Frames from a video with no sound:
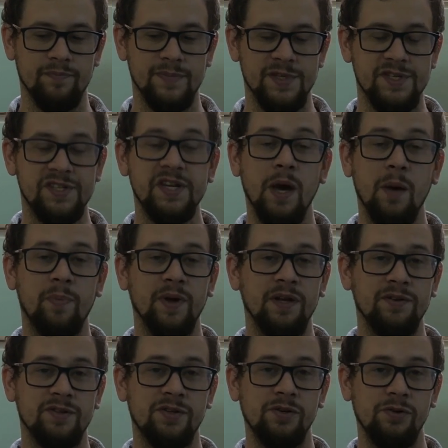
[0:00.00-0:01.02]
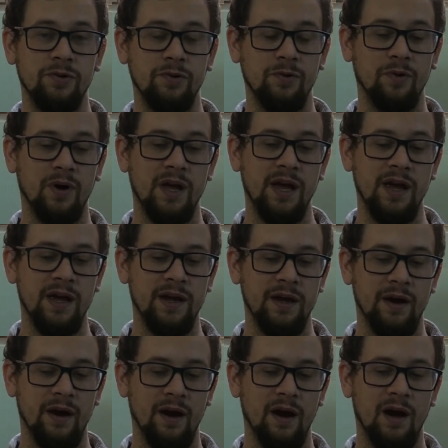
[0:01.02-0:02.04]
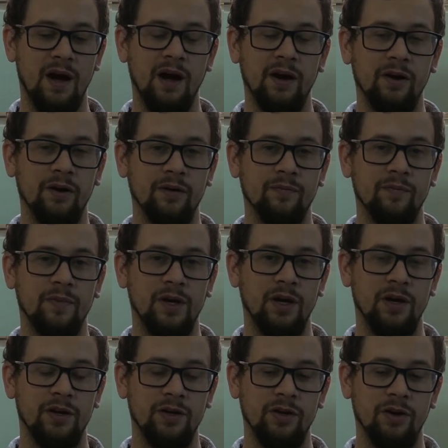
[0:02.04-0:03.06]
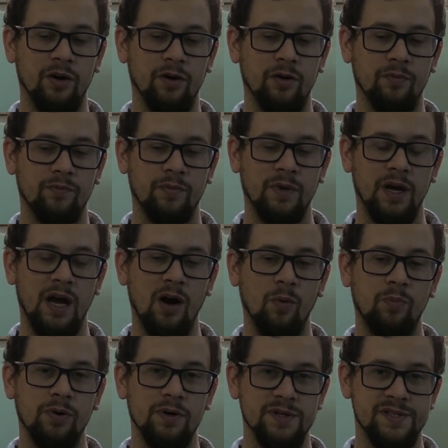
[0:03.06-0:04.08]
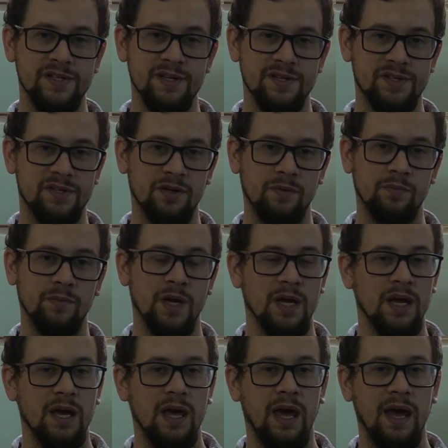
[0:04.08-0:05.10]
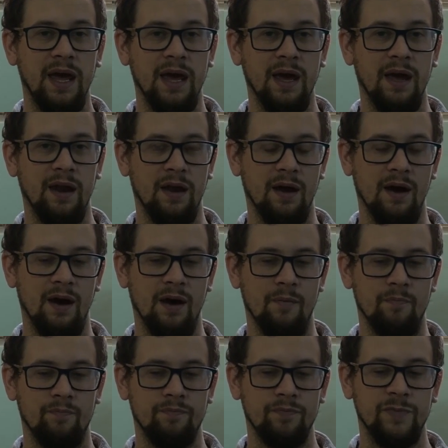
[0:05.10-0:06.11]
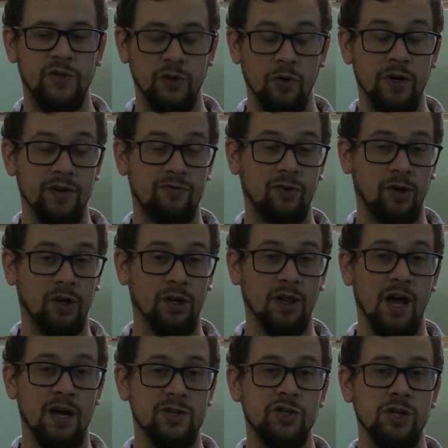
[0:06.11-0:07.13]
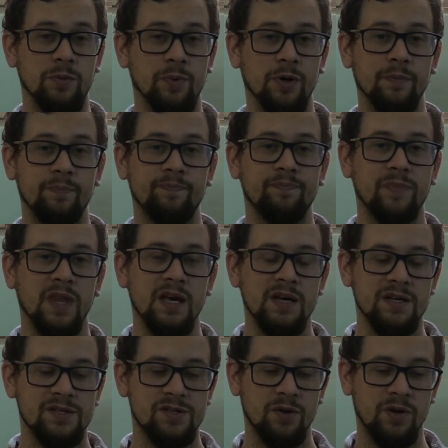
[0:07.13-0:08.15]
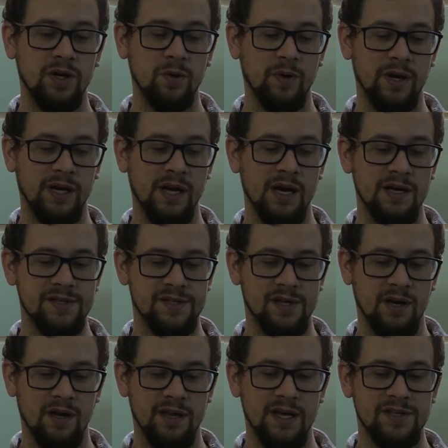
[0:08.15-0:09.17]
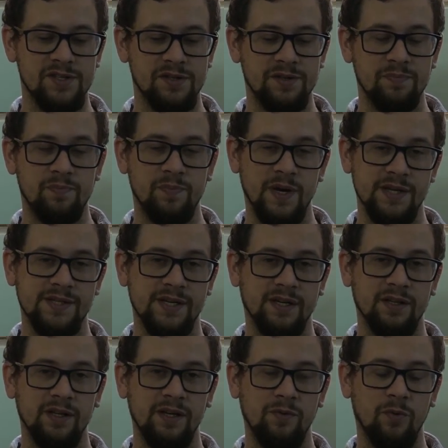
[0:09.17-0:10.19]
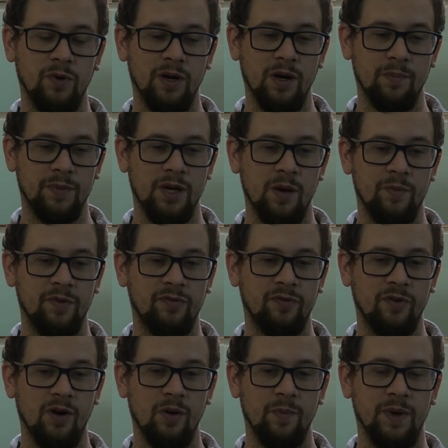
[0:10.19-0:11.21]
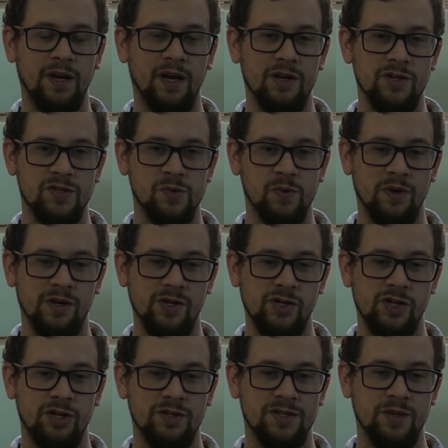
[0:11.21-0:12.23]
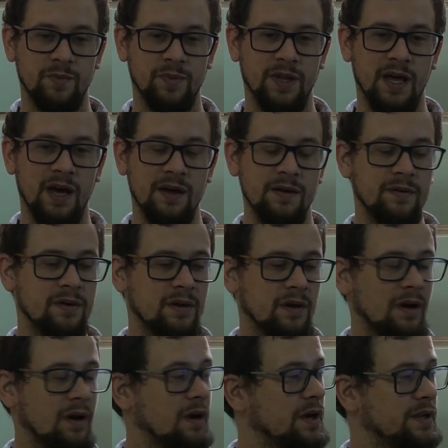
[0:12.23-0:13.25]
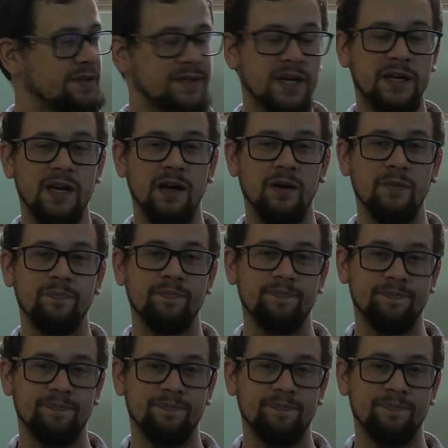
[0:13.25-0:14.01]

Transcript: step into a higher you know, output system and do it for a lot cheaper. So anyway, guys, that's basically where I'm coming from, and I just wanted to share some of that. All right, take care.